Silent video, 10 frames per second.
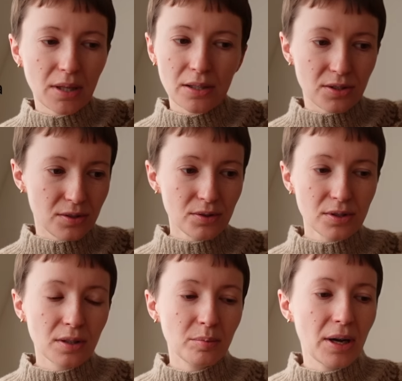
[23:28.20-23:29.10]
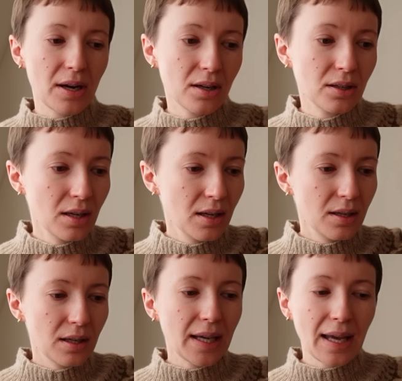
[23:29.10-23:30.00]
I just used her pattern.
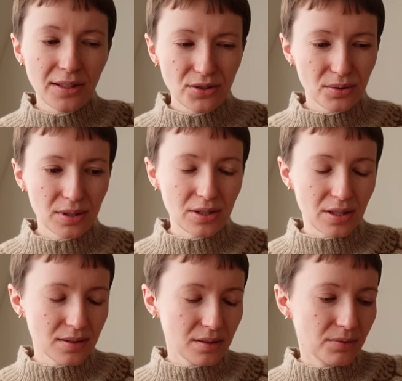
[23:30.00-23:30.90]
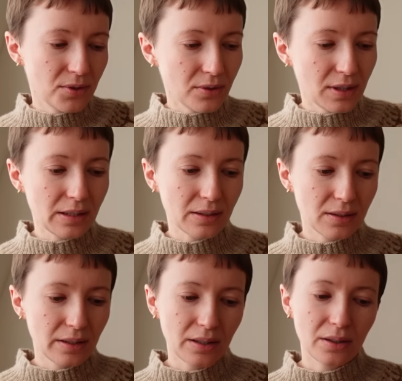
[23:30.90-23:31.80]
I had to adjust a few
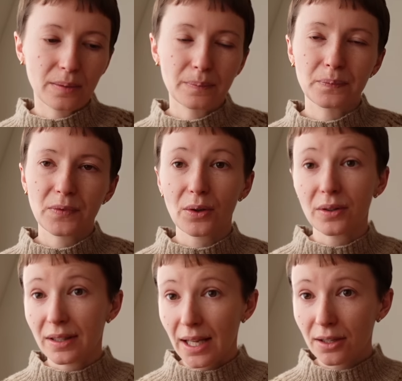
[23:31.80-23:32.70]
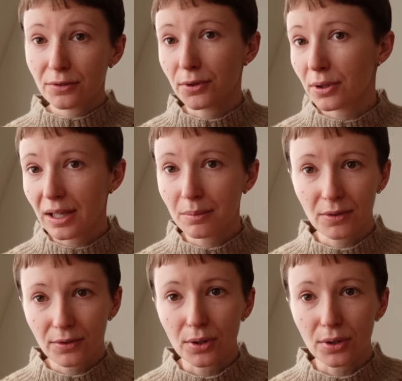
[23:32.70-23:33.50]
things on the neck for him, of